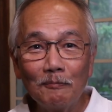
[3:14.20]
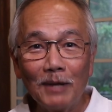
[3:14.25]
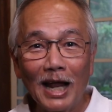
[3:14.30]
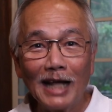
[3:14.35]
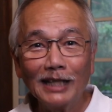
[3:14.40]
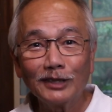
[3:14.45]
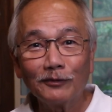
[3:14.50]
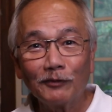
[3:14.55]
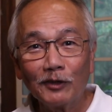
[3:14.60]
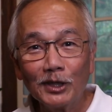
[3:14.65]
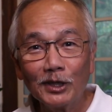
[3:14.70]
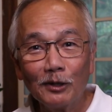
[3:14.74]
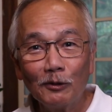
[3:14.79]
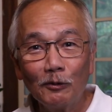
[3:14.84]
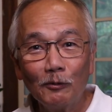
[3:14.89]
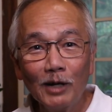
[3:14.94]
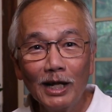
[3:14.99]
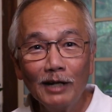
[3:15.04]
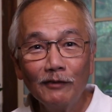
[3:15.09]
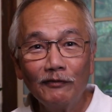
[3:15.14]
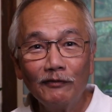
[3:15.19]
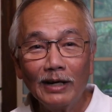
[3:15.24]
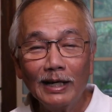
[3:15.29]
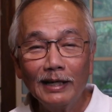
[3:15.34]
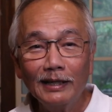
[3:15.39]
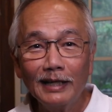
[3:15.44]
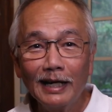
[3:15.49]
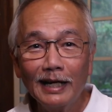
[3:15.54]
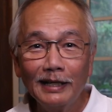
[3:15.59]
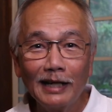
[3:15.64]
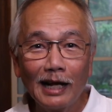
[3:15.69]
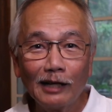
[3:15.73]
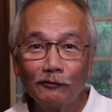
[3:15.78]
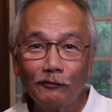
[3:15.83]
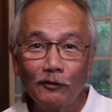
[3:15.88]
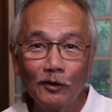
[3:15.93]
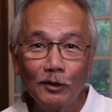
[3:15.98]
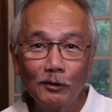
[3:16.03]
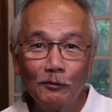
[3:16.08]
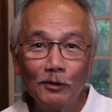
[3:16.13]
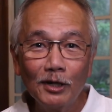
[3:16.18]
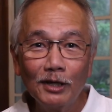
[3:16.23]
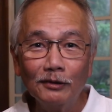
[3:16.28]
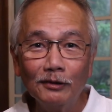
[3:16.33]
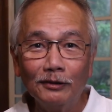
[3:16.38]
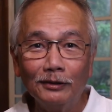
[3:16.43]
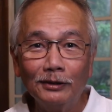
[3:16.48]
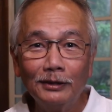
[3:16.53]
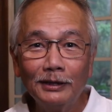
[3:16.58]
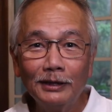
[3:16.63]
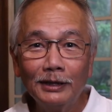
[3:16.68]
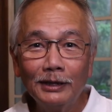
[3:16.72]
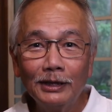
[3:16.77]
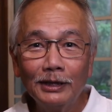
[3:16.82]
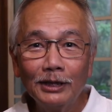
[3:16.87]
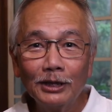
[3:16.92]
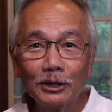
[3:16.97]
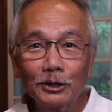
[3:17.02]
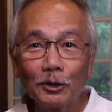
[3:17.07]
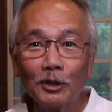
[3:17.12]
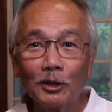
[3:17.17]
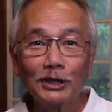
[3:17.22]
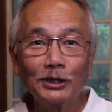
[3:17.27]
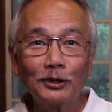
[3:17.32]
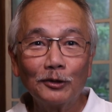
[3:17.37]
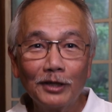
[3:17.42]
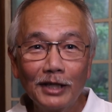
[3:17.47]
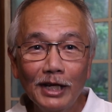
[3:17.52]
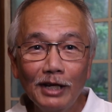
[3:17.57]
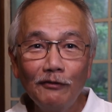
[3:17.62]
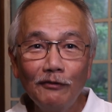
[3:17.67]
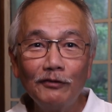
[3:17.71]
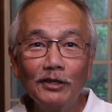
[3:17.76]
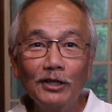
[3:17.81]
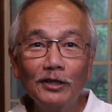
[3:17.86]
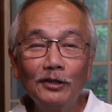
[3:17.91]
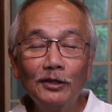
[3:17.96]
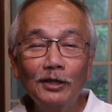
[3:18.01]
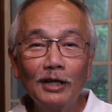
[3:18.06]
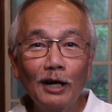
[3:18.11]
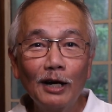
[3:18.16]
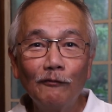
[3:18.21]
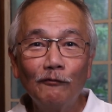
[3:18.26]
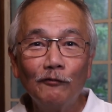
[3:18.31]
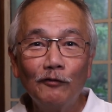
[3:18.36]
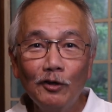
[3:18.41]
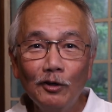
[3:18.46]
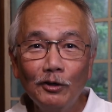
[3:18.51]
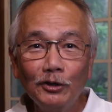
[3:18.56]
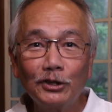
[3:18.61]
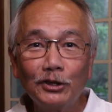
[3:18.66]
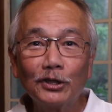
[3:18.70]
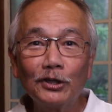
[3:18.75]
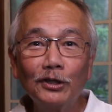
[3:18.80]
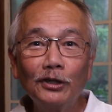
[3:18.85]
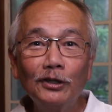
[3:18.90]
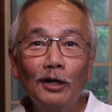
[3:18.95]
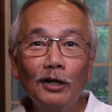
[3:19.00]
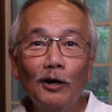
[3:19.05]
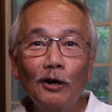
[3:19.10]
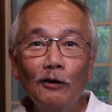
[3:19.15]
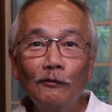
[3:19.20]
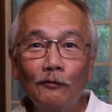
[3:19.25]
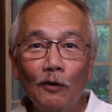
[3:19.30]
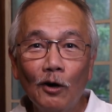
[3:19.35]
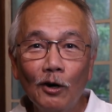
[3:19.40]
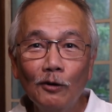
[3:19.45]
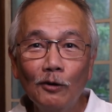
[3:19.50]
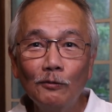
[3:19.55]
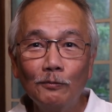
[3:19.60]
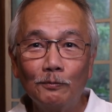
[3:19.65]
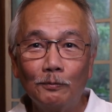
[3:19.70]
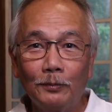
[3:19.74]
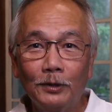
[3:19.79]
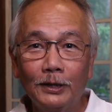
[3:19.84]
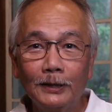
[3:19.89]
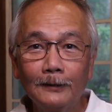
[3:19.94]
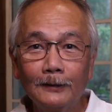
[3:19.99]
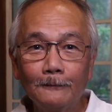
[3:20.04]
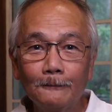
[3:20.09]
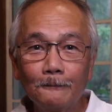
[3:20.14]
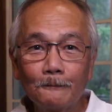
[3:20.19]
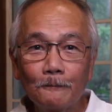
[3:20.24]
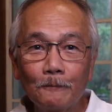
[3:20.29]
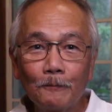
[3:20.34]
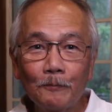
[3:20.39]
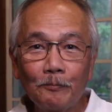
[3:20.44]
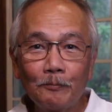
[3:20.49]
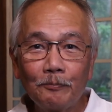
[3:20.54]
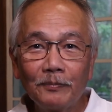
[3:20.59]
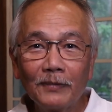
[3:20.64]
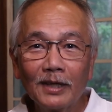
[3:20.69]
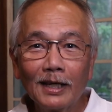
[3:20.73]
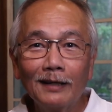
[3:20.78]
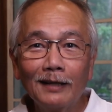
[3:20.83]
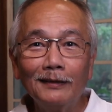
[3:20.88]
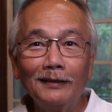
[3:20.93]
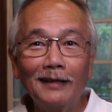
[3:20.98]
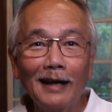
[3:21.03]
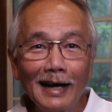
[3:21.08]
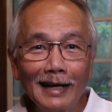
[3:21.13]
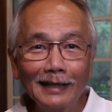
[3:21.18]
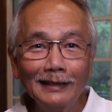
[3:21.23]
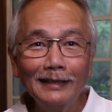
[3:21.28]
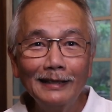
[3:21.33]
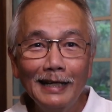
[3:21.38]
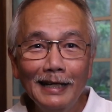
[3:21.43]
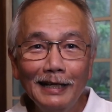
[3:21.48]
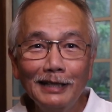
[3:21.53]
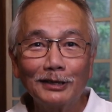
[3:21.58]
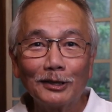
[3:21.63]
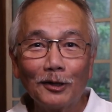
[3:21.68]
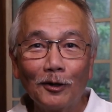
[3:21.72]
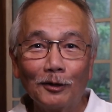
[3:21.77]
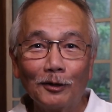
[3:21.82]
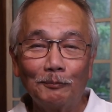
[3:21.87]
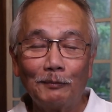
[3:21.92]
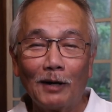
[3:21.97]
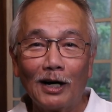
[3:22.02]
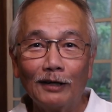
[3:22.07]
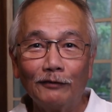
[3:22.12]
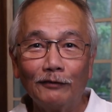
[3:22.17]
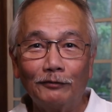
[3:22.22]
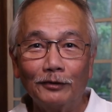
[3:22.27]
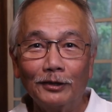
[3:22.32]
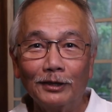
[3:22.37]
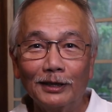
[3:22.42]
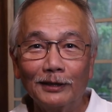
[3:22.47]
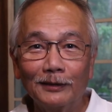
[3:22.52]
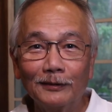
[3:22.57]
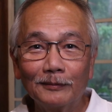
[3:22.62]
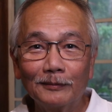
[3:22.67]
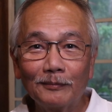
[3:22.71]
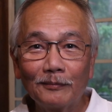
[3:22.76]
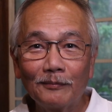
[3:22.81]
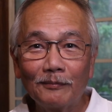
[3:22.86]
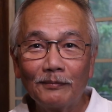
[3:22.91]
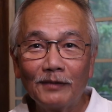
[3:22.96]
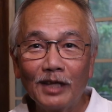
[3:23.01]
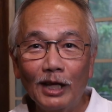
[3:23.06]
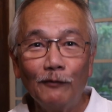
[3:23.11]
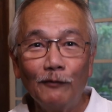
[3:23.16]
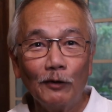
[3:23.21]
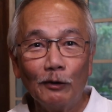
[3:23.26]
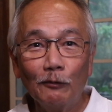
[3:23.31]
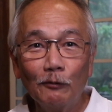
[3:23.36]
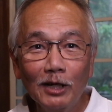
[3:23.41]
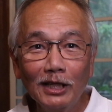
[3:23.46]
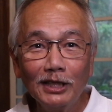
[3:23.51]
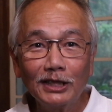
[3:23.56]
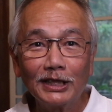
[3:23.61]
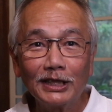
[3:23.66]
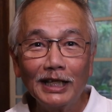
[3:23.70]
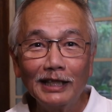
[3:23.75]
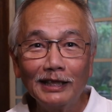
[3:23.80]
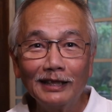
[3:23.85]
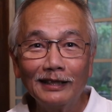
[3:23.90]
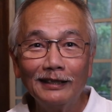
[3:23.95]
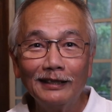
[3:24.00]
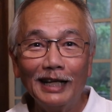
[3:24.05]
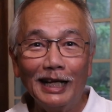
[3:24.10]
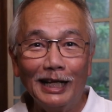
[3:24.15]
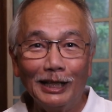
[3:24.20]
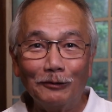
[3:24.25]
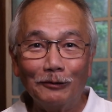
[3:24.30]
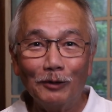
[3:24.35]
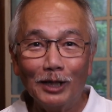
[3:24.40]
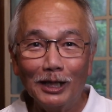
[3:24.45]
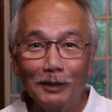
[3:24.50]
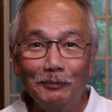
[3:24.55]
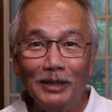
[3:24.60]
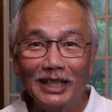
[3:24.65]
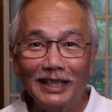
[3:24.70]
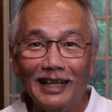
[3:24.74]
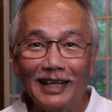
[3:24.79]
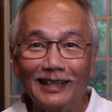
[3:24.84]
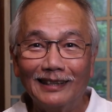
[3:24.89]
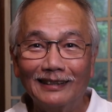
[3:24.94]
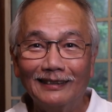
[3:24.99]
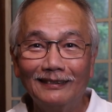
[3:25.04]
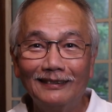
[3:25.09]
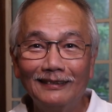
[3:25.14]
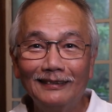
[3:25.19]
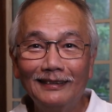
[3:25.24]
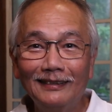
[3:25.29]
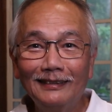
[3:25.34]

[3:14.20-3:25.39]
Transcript: plans for your welfare and not for woe, so as to give you a future of hope." God is all-powerful. If He wills it, it will be done.